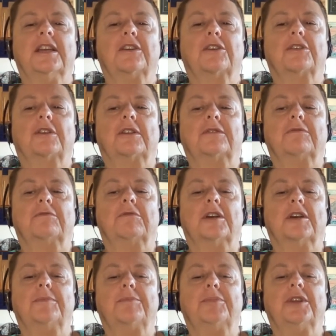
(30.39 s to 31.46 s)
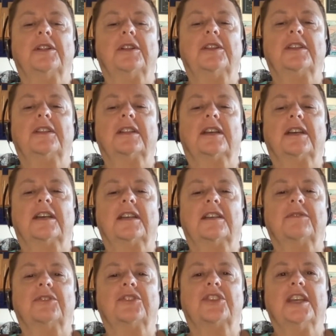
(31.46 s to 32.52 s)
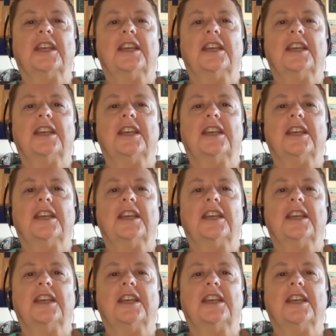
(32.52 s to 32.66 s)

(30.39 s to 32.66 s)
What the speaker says: called 1 Billion Lives.